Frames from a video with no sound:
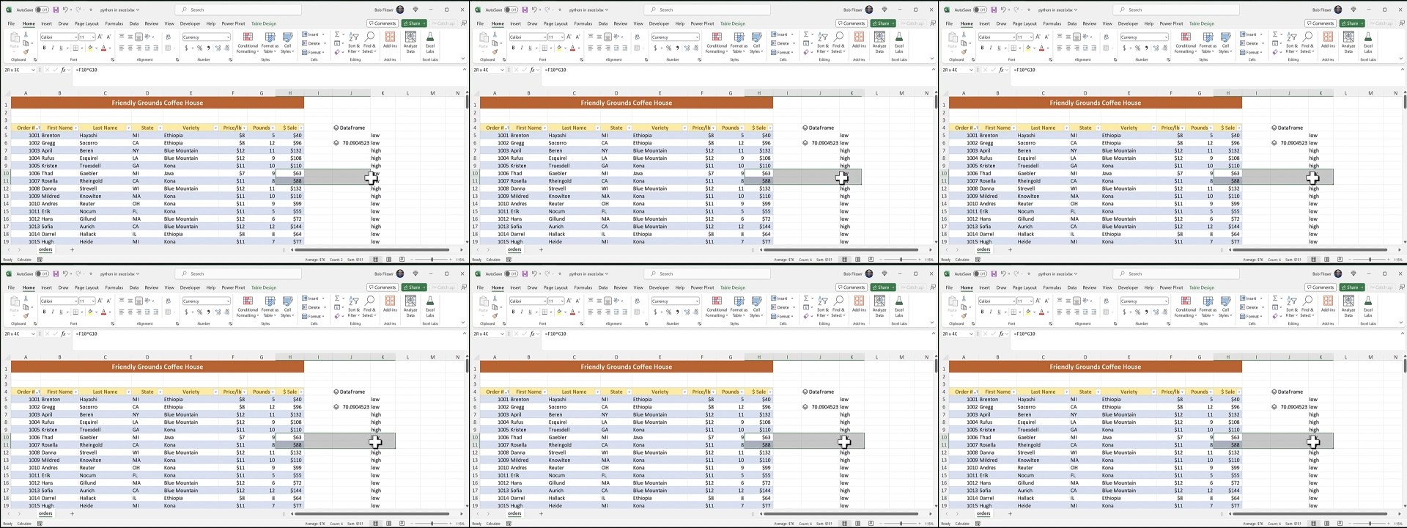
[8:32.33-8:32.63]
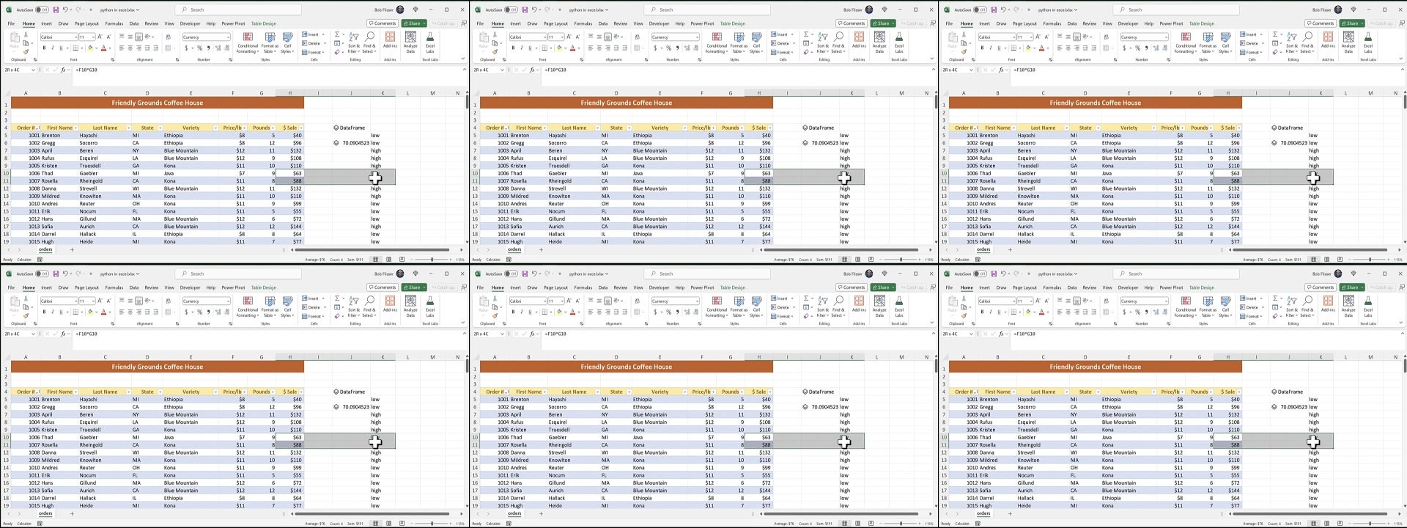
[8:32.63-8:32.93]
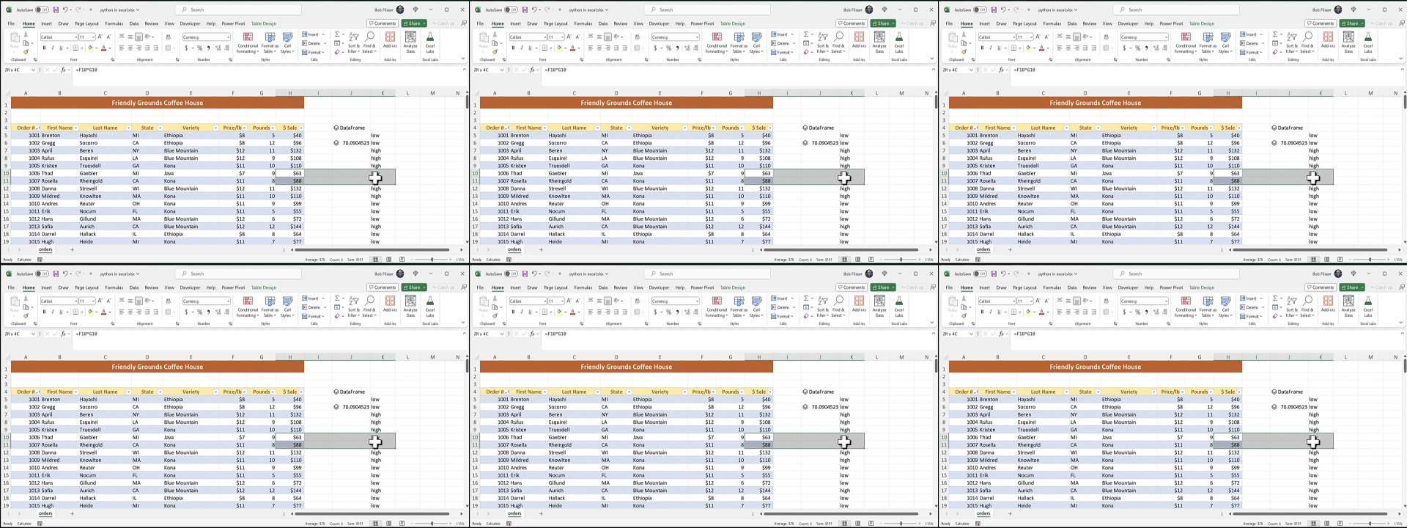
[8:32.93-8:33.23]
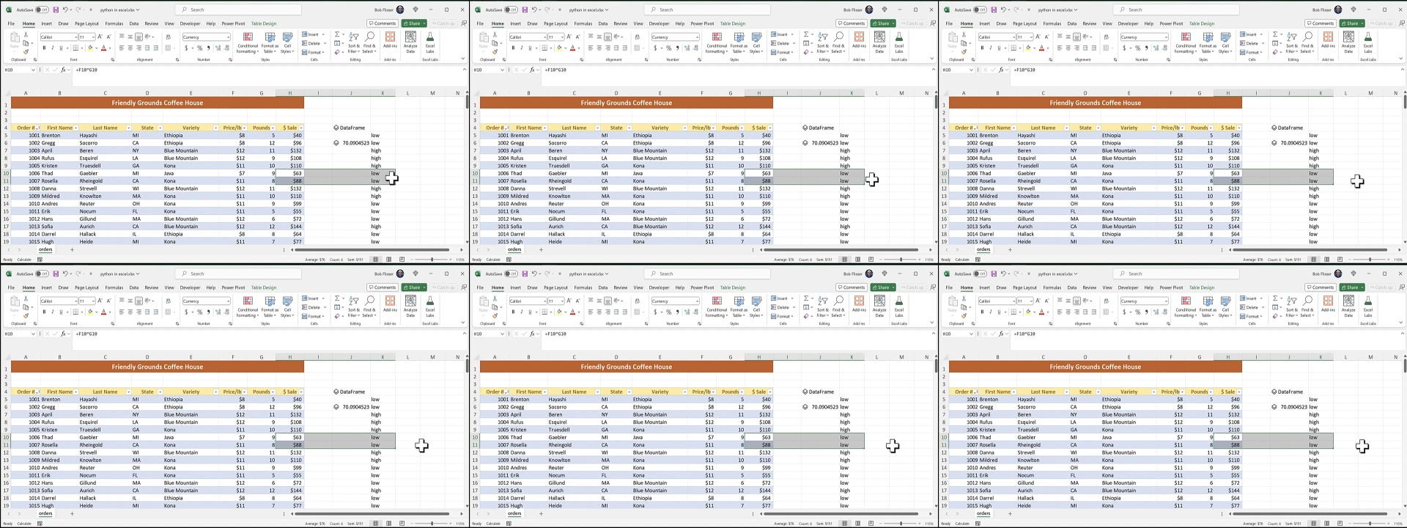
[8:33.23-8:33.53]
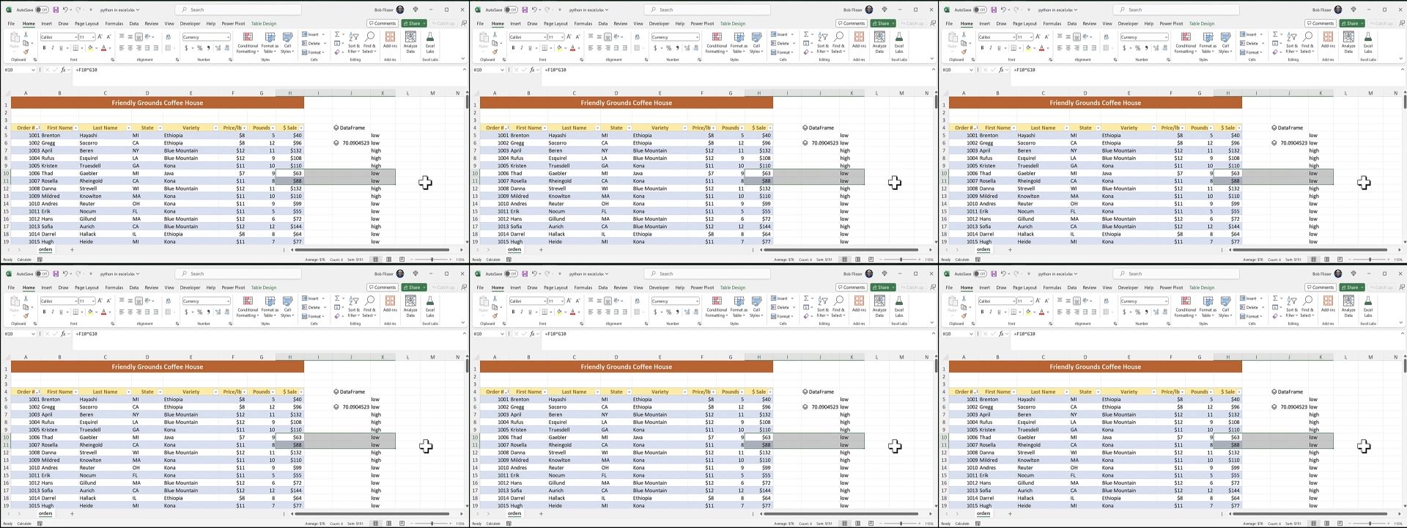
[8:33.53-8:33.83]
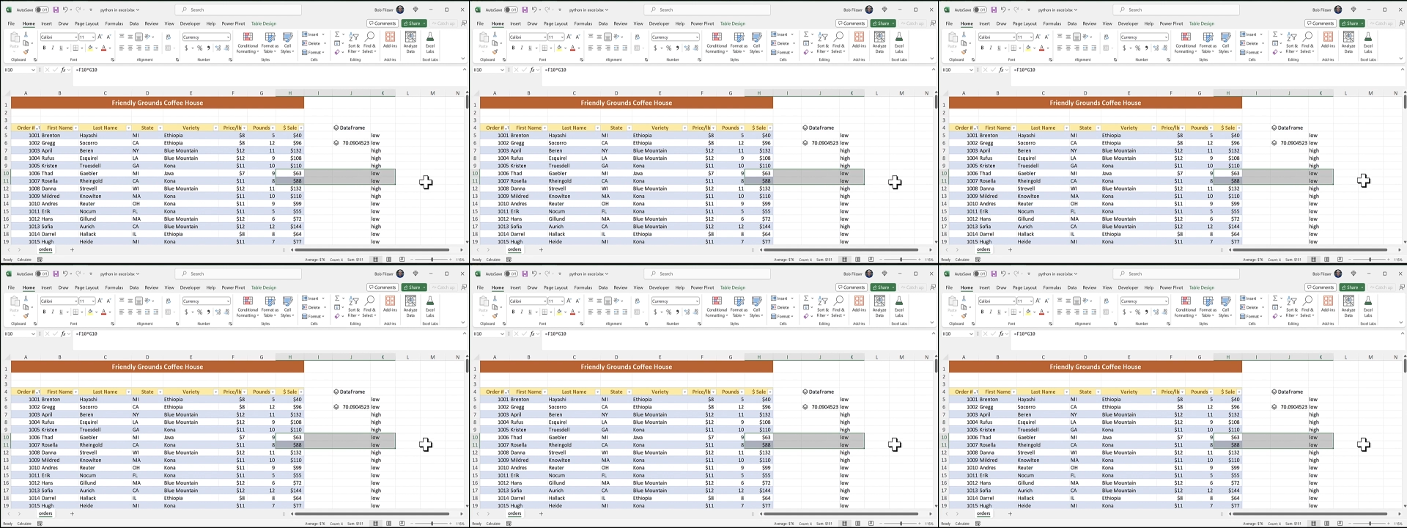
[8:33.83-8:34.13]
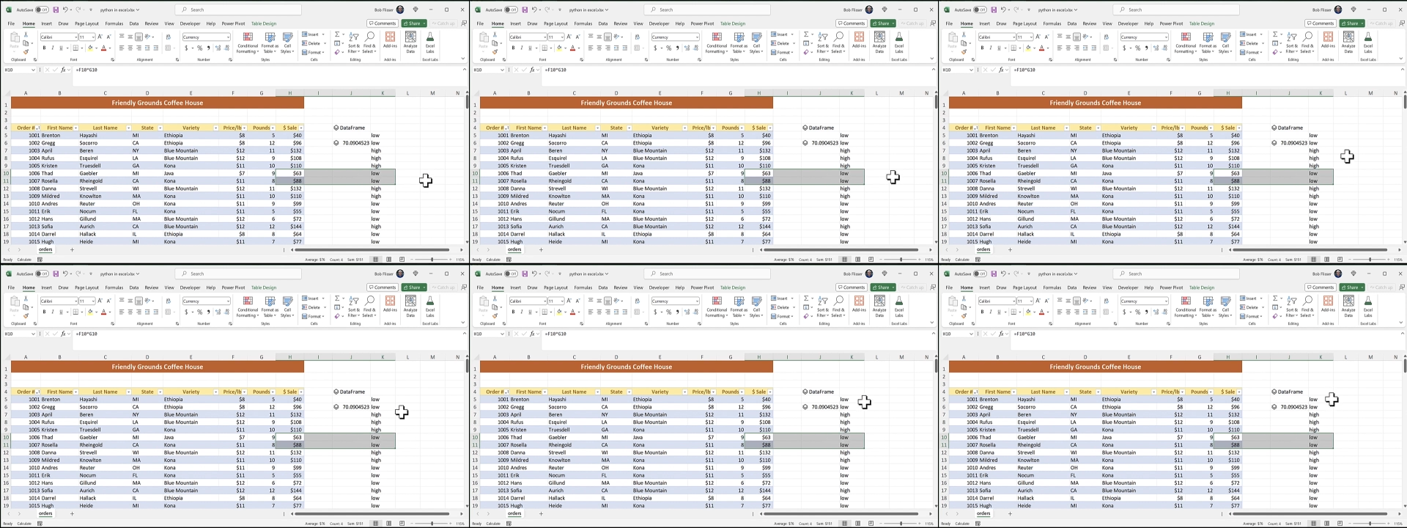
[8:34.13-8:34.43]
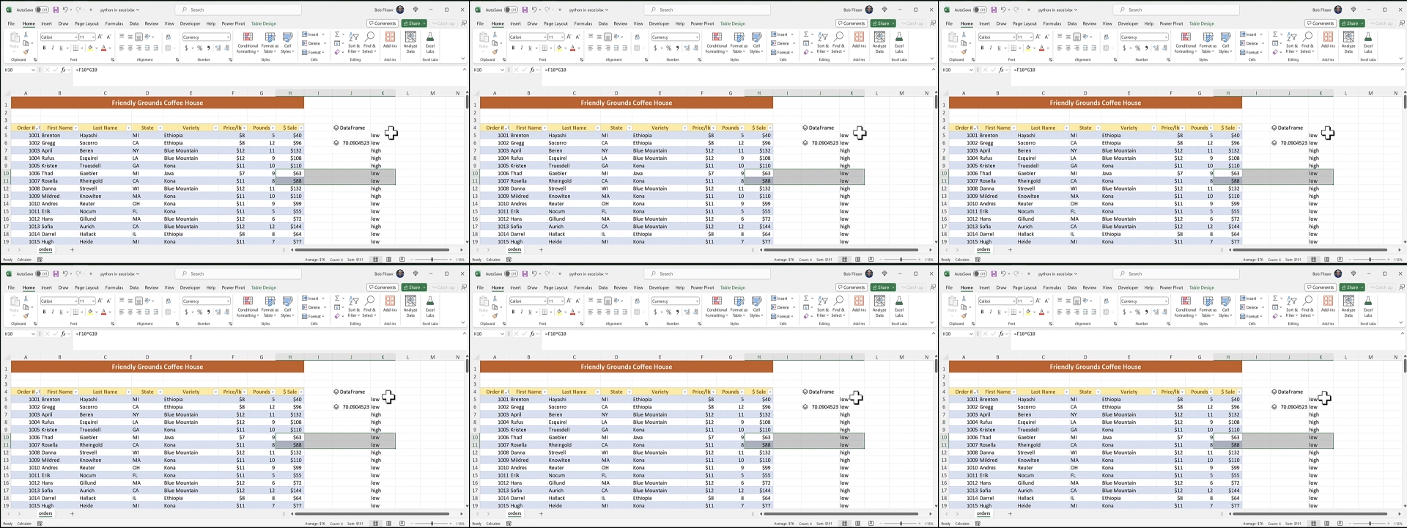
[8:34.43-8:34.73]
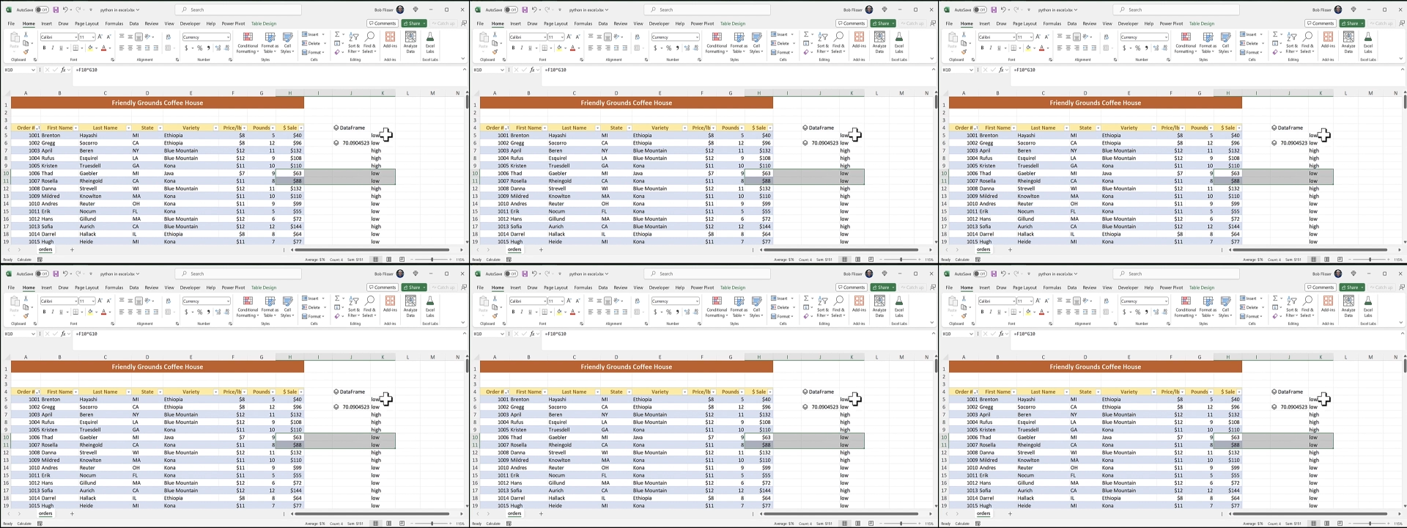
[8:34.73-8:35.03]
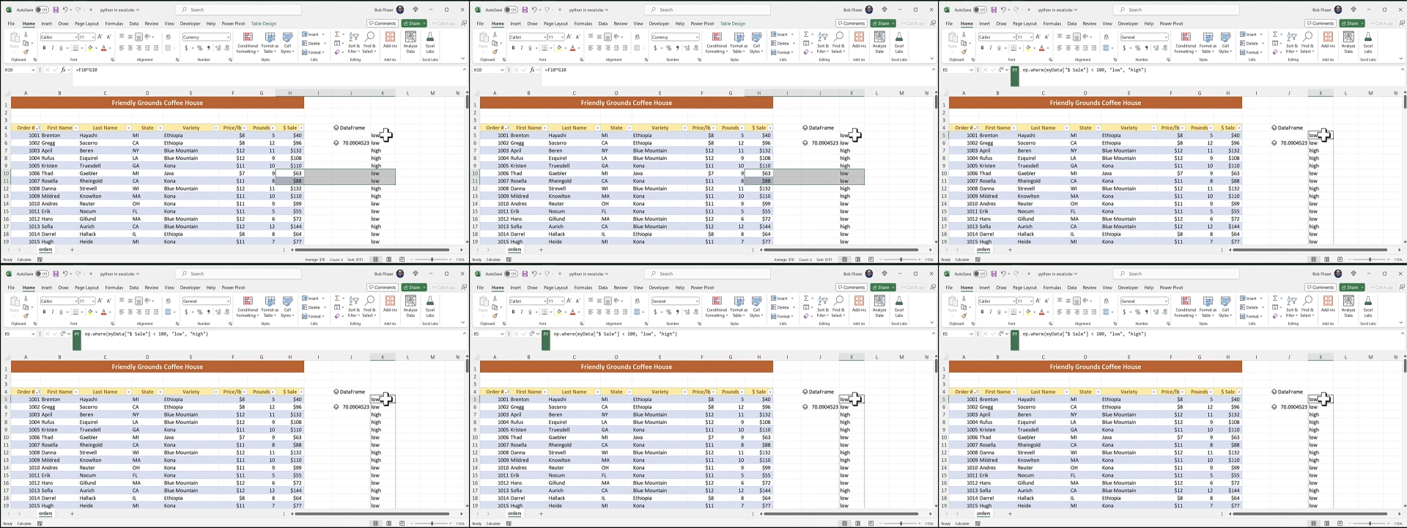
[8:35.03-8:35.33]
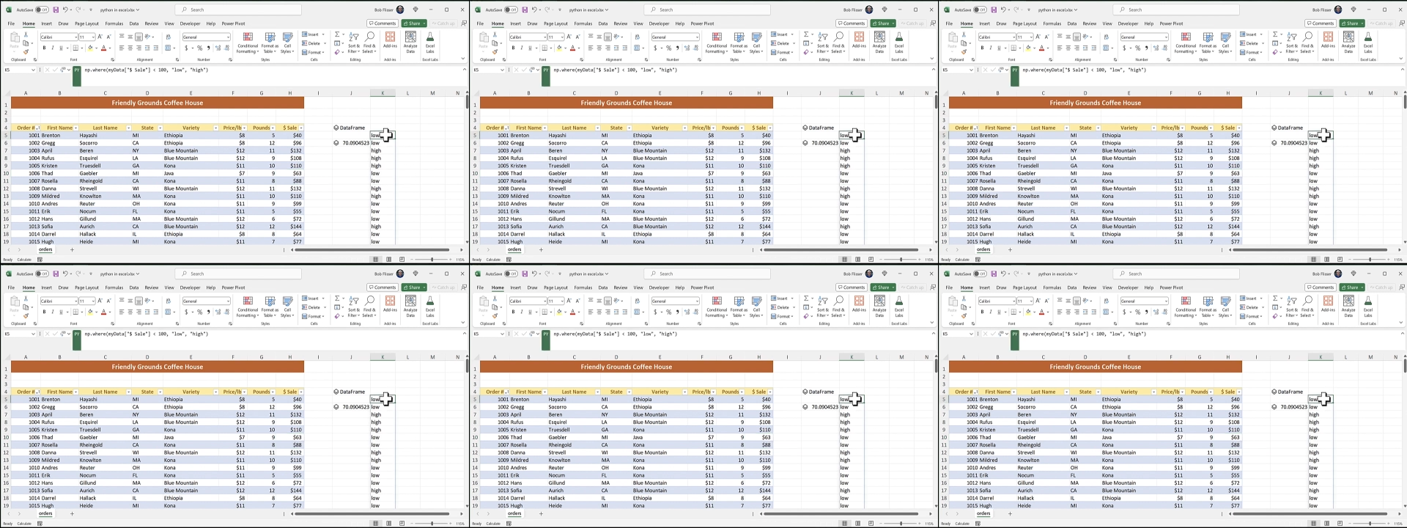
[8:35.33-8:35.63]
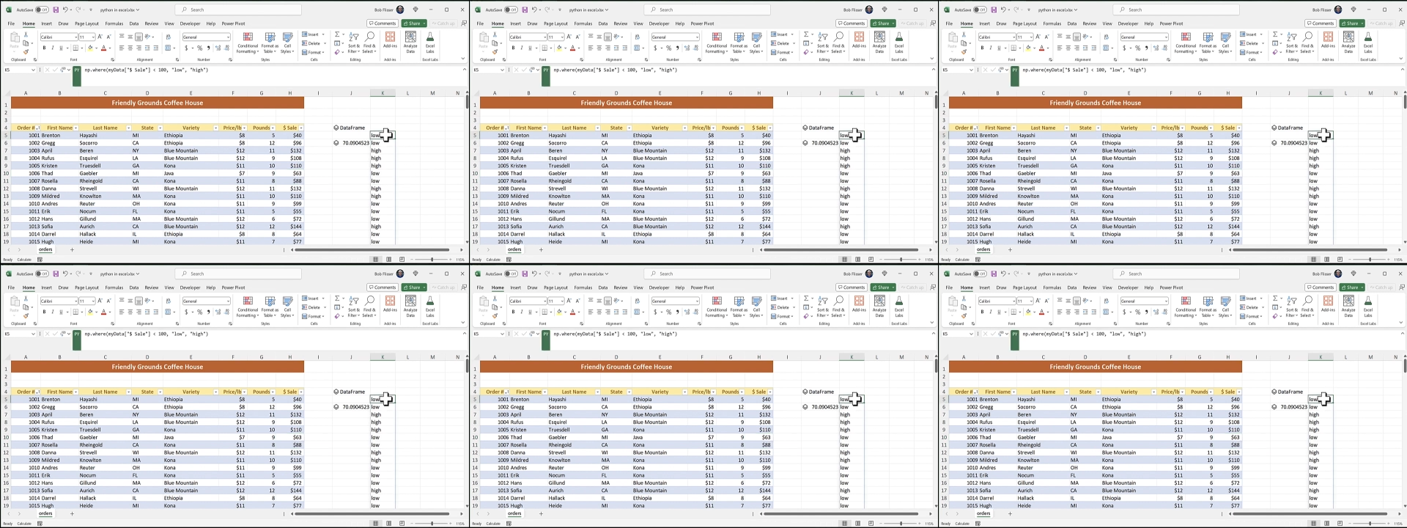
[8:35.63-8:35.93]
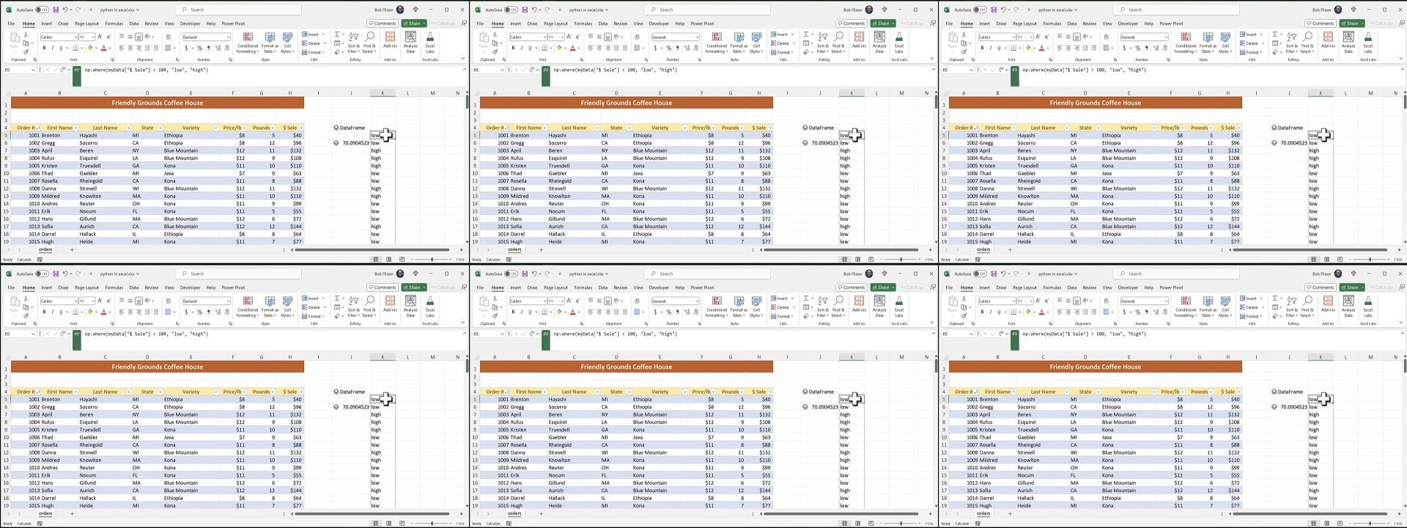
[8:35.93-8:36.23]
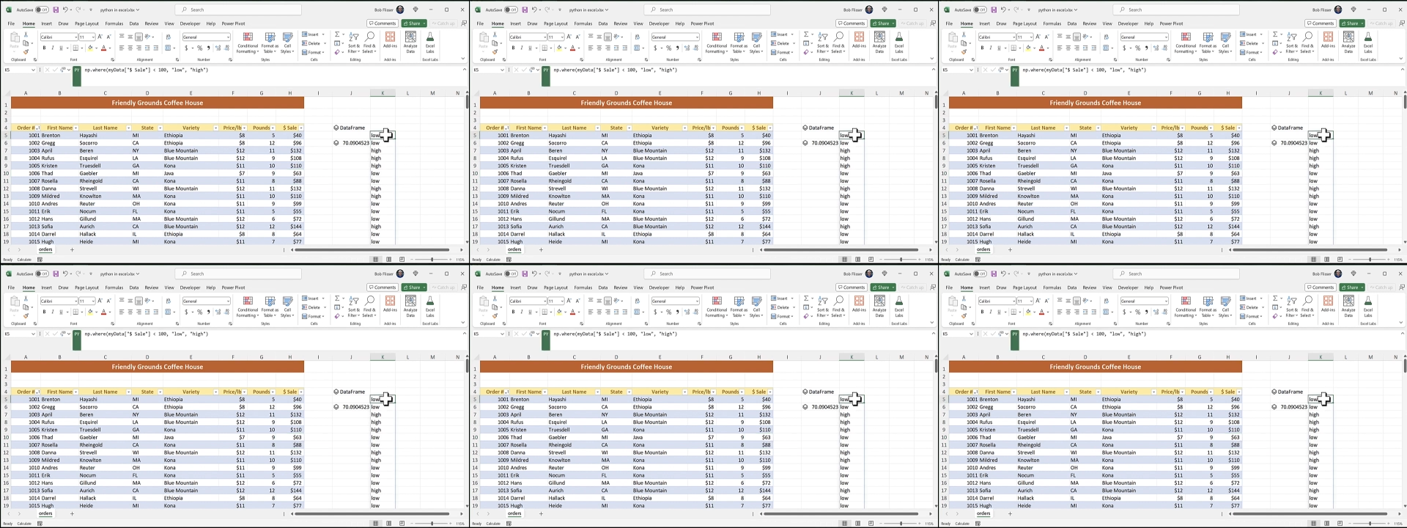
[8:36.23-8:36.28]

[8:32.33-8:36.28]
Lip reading: [unreadable: no face in view]